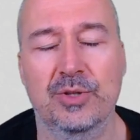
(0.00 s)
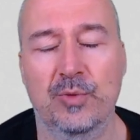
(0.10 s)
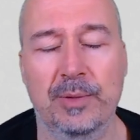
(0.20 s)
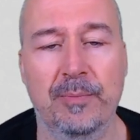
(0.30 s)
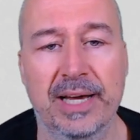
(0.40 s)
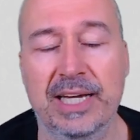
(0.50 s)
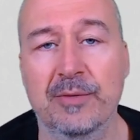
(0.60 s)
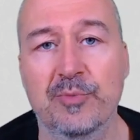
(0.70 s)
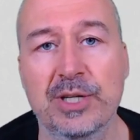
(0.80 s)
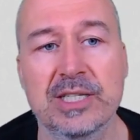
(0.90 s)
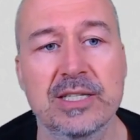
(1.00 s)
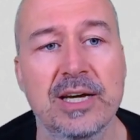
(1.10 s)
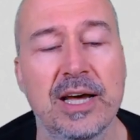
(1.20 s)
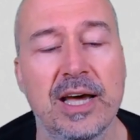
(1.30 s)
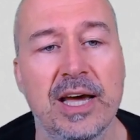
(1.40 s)
where black can press
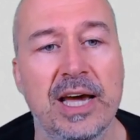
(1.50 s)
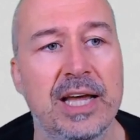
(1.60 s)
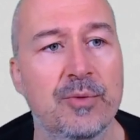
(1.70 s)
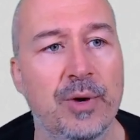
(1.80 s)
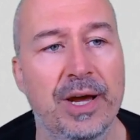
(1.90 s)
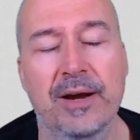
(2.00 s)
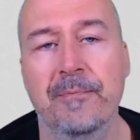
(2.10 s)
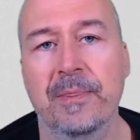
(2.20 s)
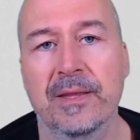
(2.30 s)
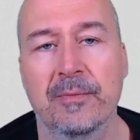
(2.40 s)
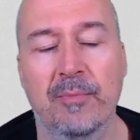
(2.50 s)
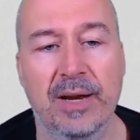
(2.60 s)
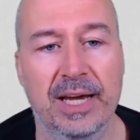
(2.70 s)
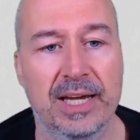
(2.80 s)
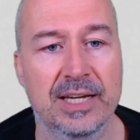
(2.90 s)
and where
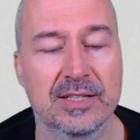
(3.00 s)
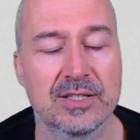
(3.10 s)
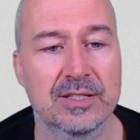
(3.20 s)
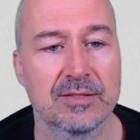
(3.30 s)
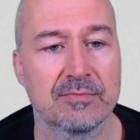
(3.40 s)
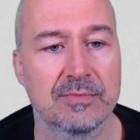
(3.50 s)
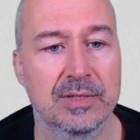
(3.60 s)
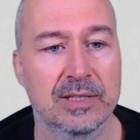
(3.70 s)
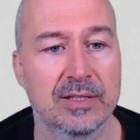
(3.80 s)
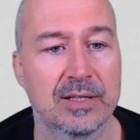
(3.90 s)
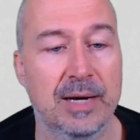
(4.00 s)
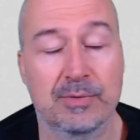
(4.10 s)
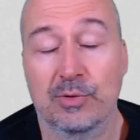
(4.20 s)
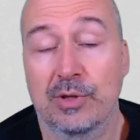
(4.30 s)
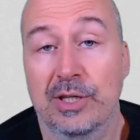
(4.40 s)
black has
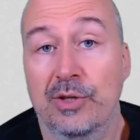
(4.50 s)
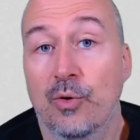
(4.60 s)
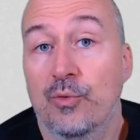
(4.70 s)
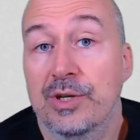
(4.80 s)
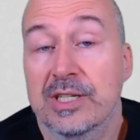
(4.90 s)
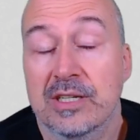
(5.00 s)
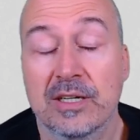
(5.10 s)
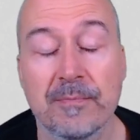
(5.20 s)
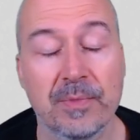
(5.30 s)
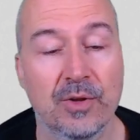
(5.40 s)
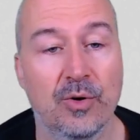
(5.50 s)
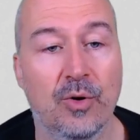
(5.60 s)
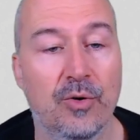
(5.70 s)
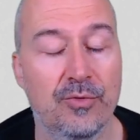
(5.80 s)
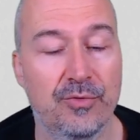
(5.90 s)
absolutely no risk
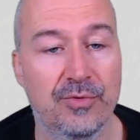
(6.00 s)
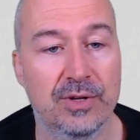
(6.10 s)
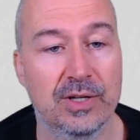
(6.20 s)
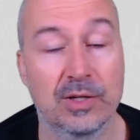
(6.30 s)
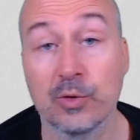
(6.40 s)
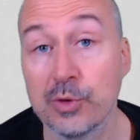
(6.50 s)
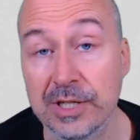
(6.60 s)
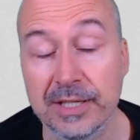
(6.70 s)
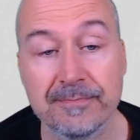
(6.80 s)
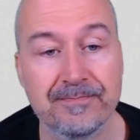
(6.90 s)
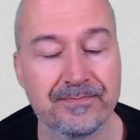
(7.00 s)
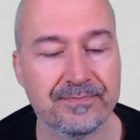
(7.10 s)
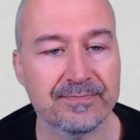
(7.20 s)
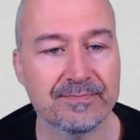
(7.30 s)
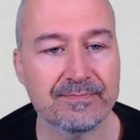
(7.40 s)
of losing.
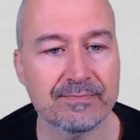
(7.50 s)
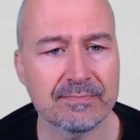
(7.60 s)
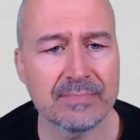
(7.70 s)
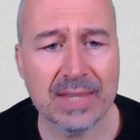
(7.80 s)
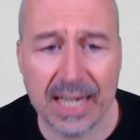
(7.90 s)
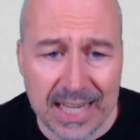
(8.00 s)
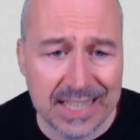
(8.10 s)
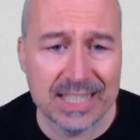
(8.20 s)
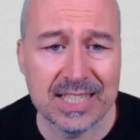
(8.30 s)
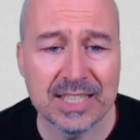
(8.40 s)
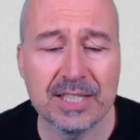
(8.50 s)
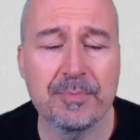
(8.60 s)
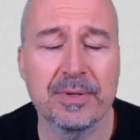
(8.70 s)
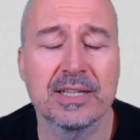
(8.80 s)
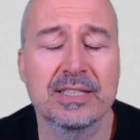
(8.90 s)
And this is the
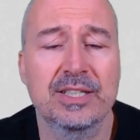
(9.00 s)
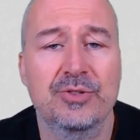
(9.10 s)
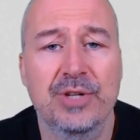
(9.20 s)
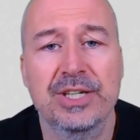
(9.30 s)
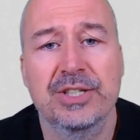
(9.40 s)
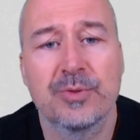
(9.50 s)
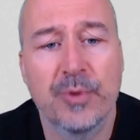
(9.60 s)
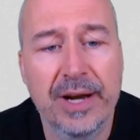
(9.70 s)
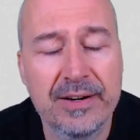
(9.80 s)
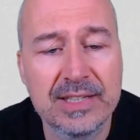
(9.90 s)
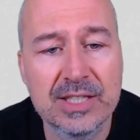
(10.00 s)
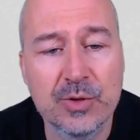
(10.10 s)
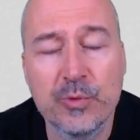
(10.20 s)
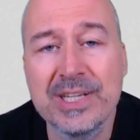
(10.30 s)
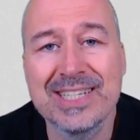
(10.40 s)
typical situation where it's
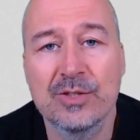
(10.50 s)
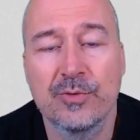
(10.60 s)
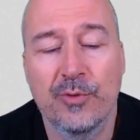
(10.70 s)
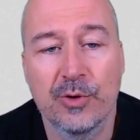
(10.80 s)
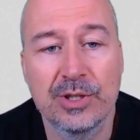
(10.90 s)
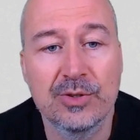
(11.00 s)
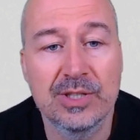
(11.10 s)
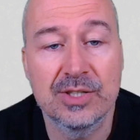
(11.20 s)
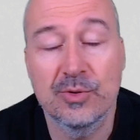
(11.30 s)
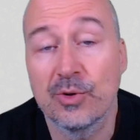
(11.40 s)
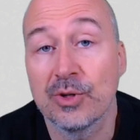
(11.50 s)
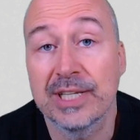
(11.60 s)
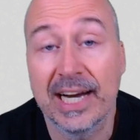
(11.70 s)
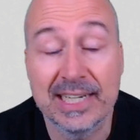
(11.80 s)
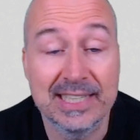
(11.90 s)
so easy to fall into the so-called
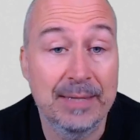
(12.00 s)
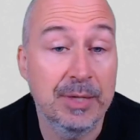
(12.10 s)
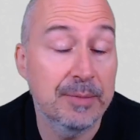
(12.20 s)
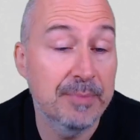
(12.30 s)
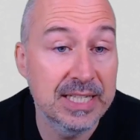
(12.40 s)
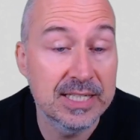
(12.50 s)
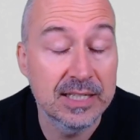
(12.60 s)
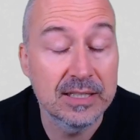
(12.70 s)
academic mindset.